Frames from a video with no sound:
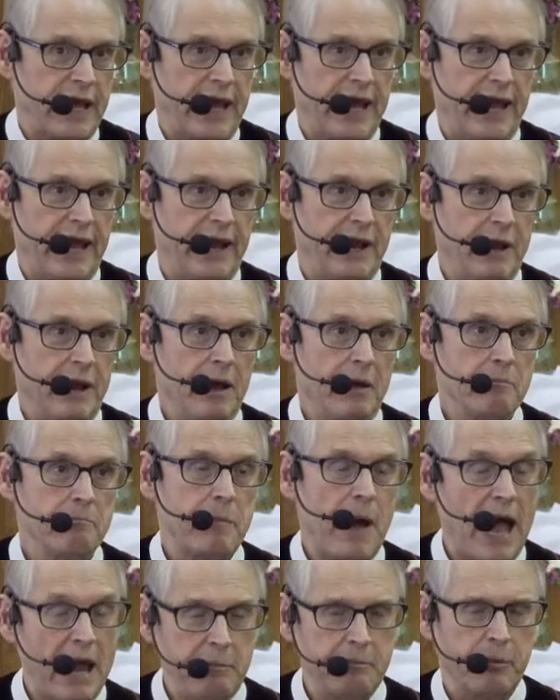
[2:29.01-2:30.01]
a
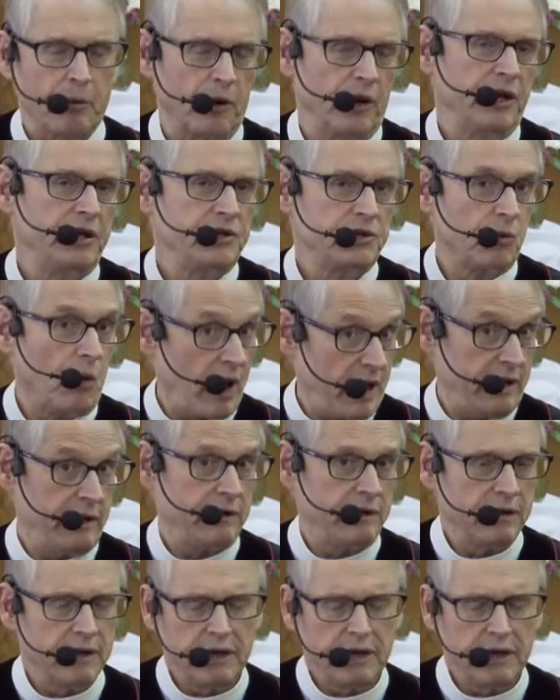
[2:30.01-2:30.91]
pipe wrench, right,